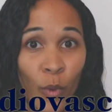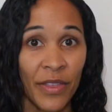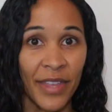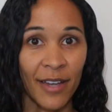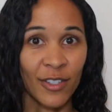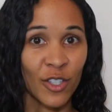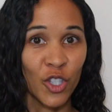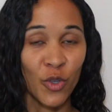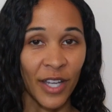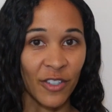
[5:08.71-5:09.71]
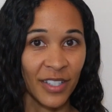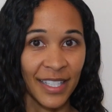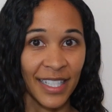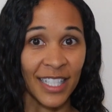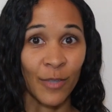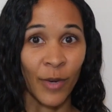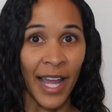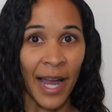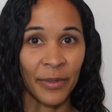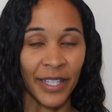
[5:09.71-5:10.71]
1,261
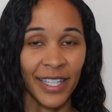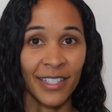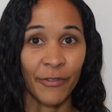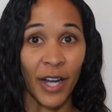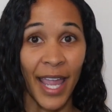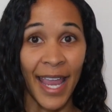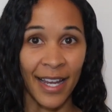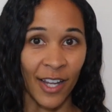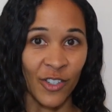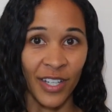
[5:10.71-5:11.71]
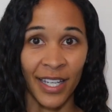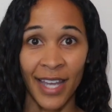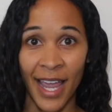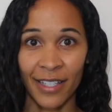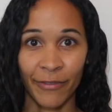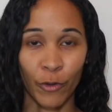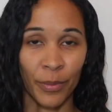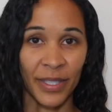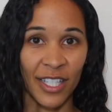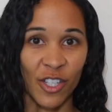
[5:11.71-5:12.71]
applicants for
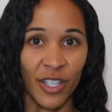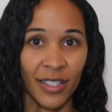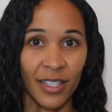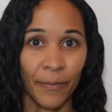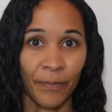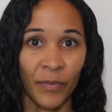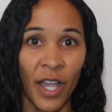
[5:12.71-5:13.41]
894 positions.